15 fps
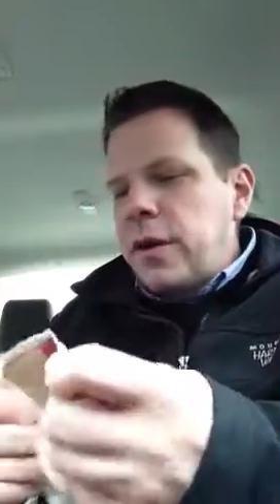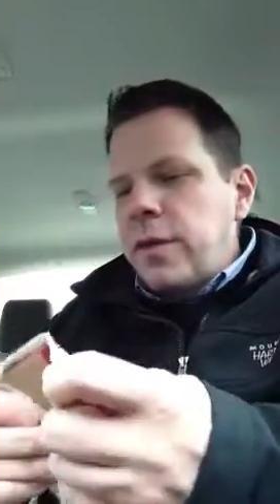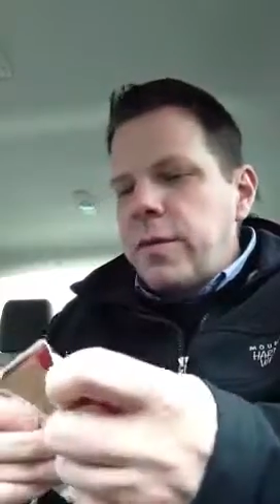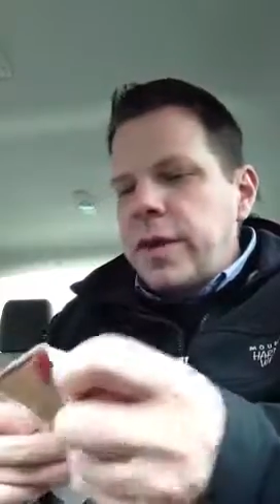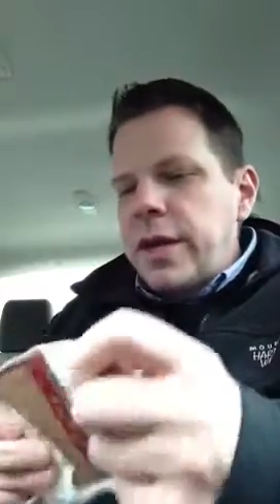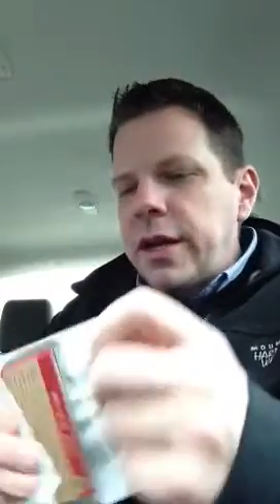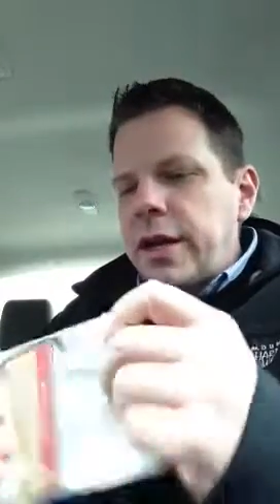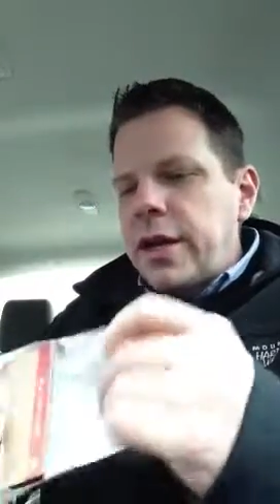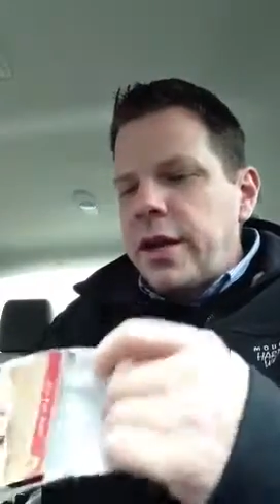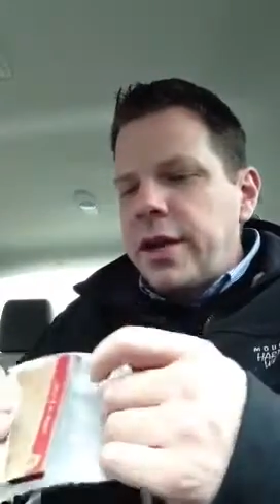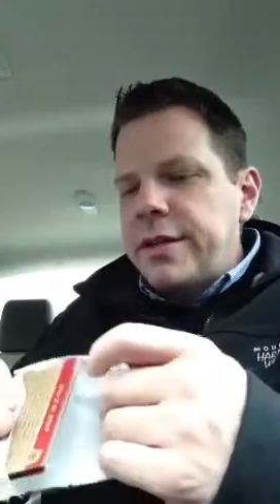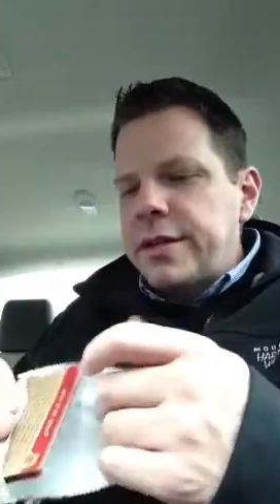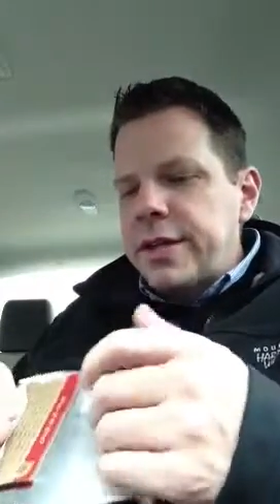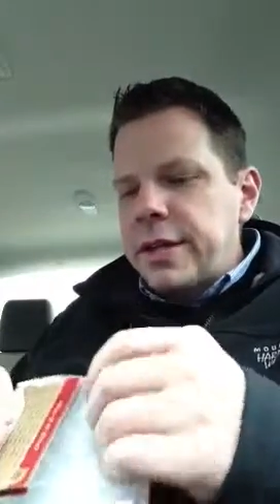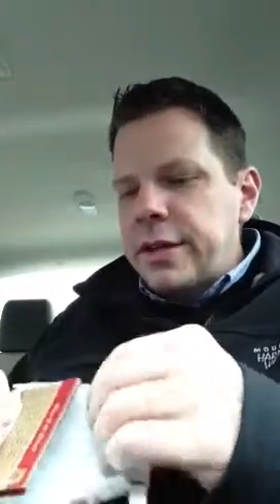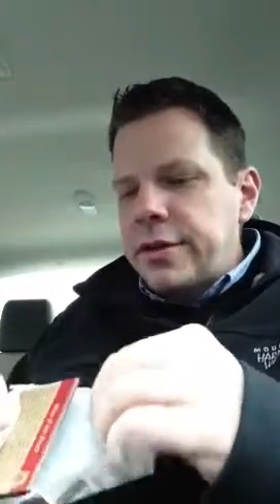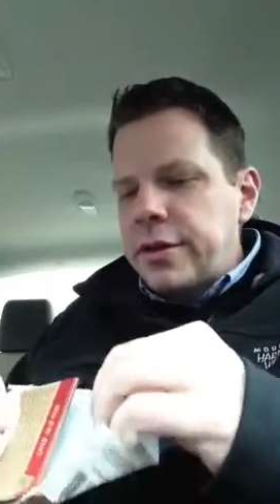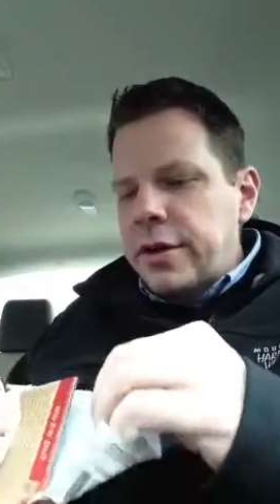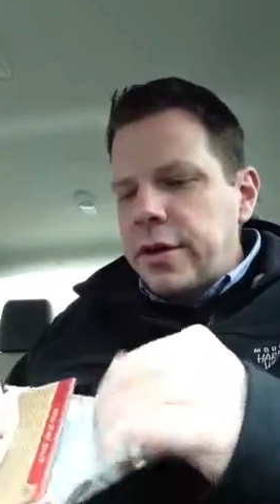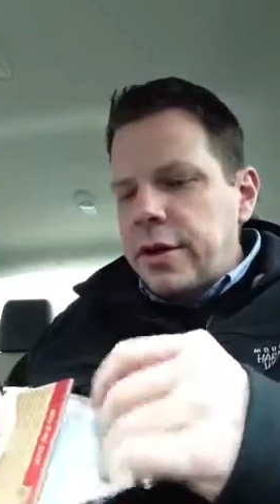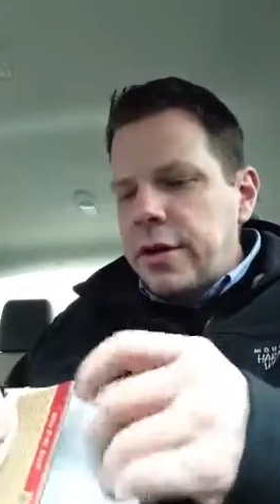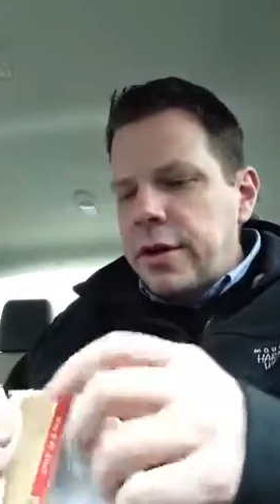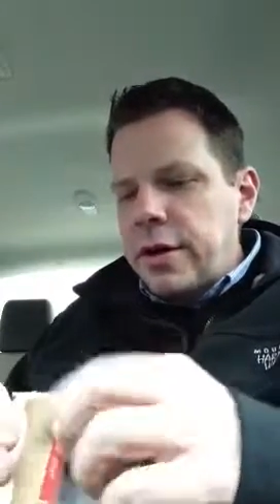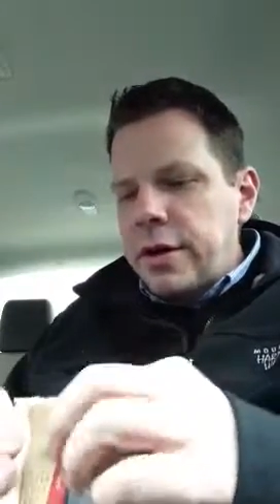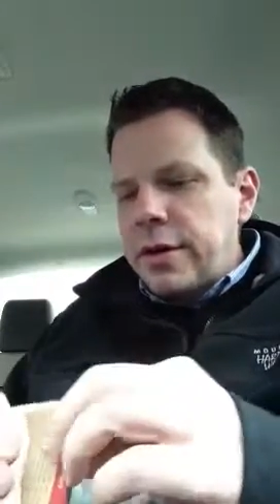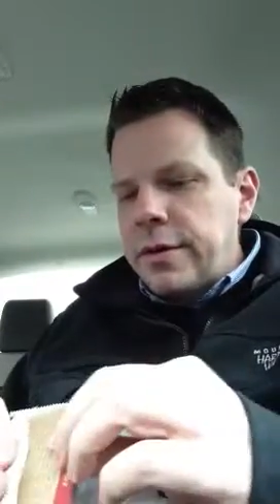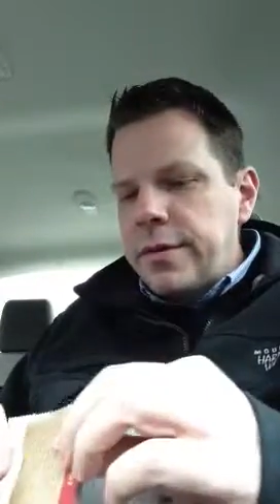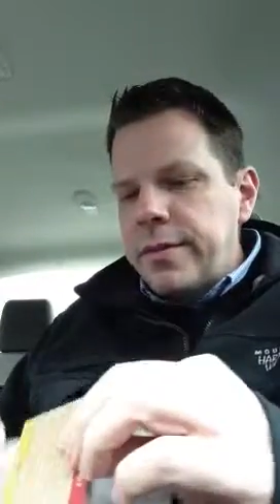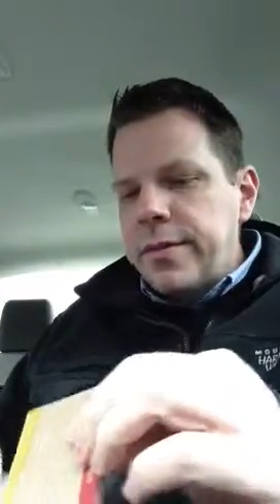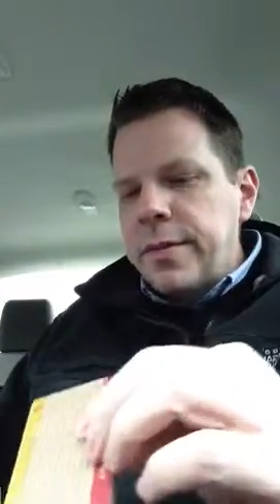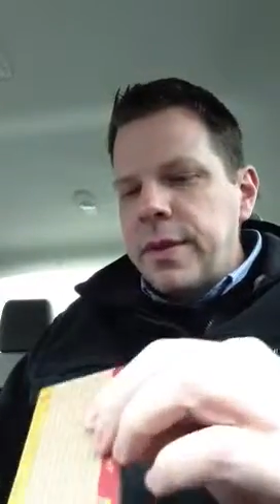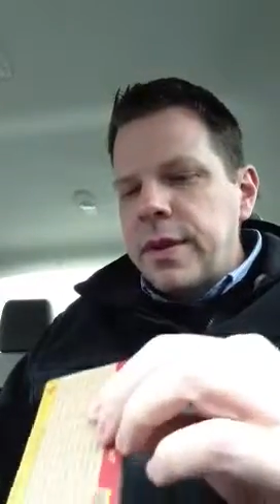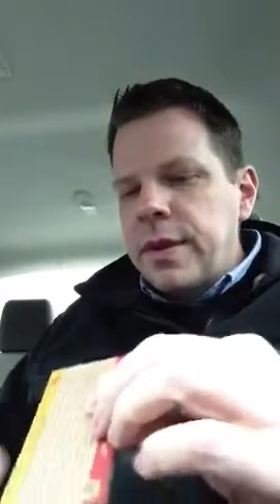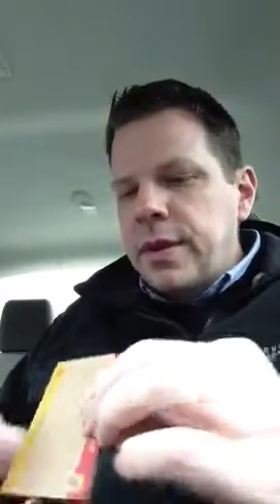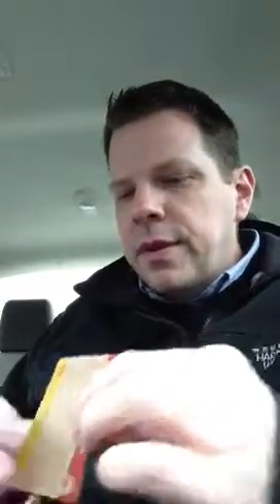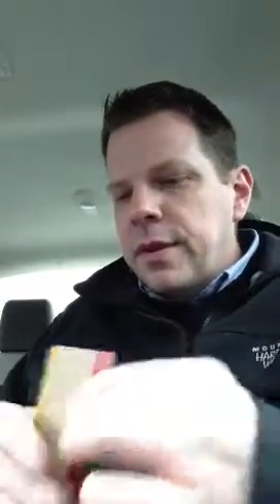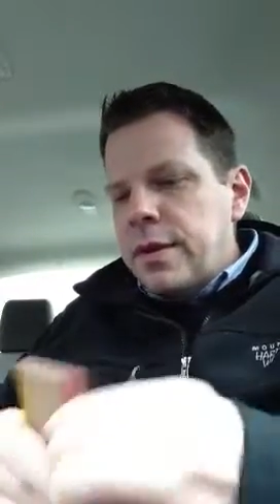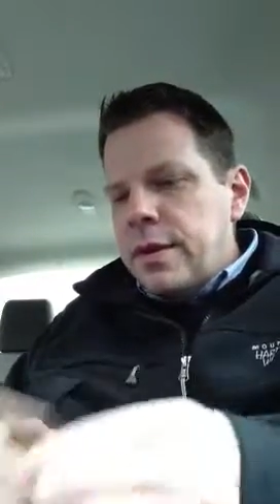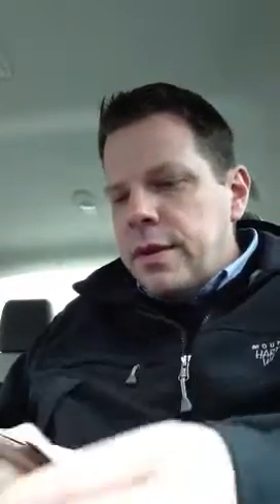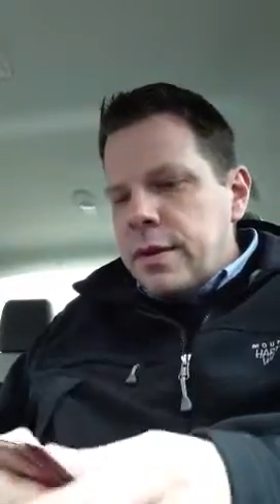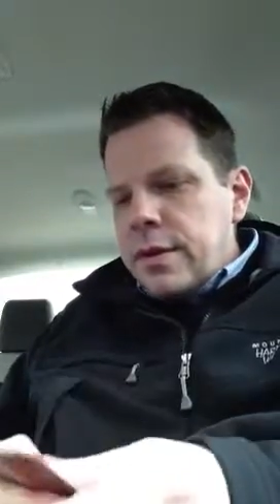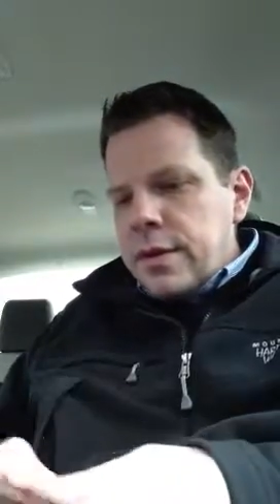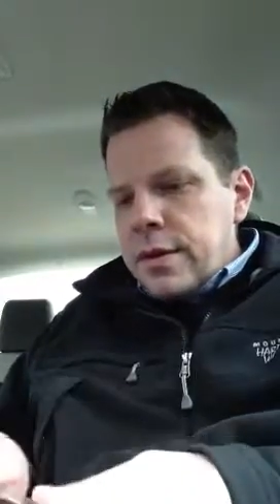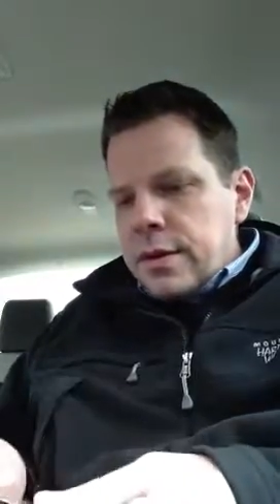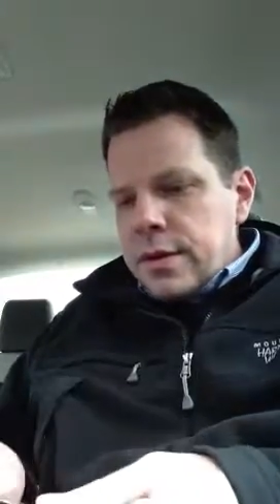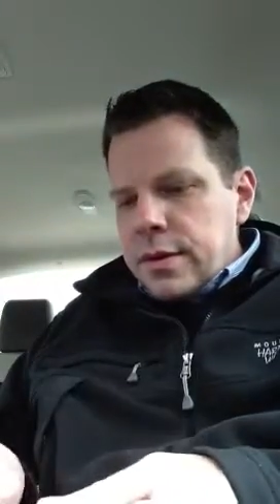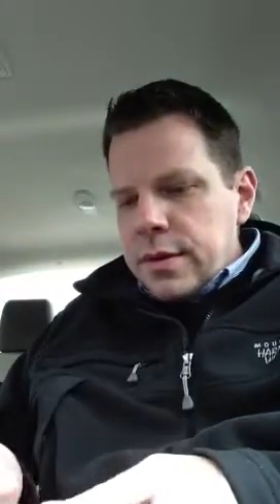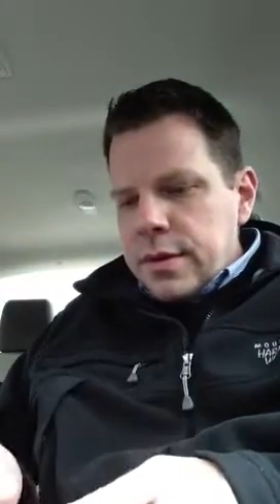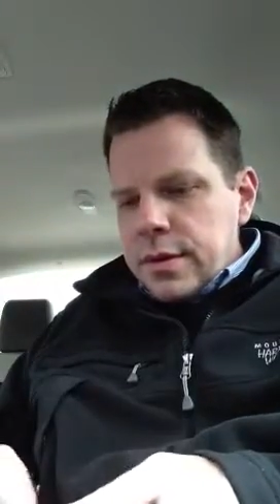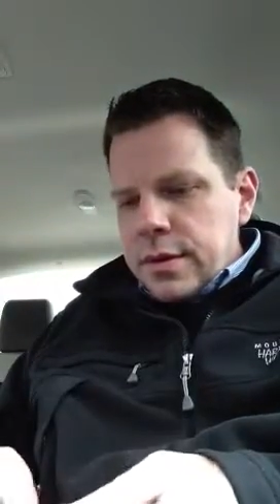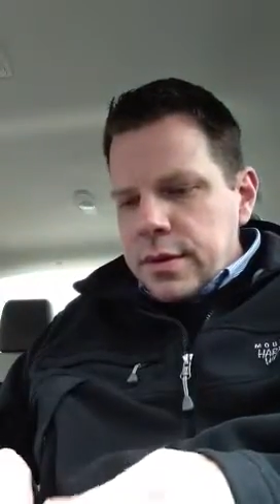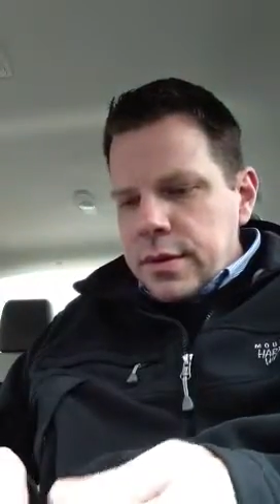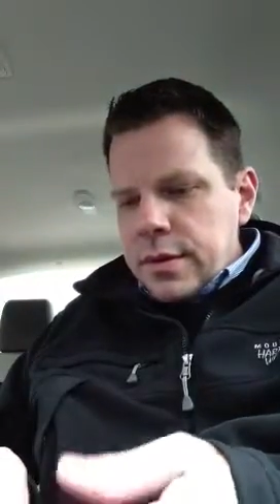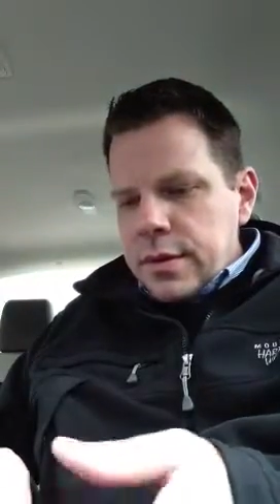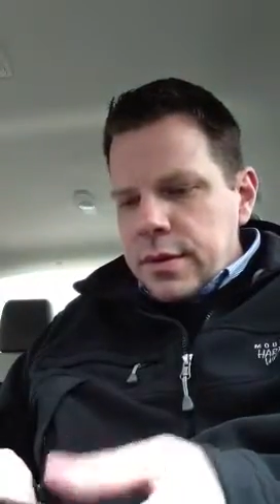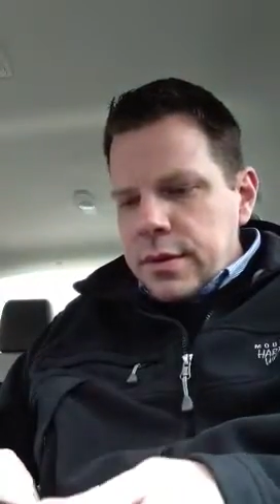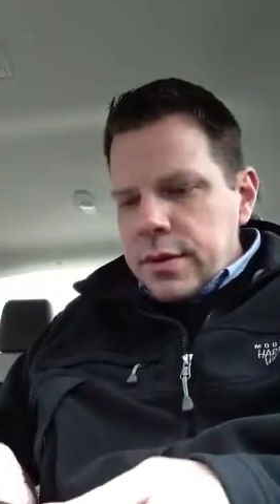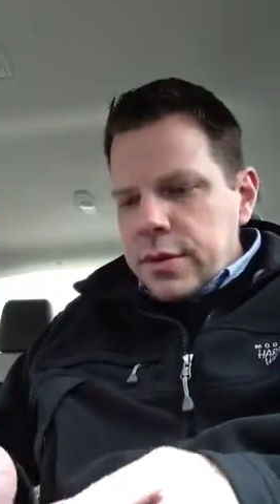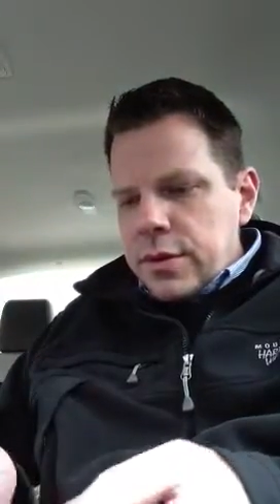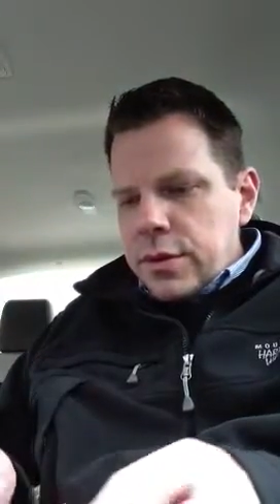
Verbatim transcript: Hopefully, get a cut signature card here. Uh,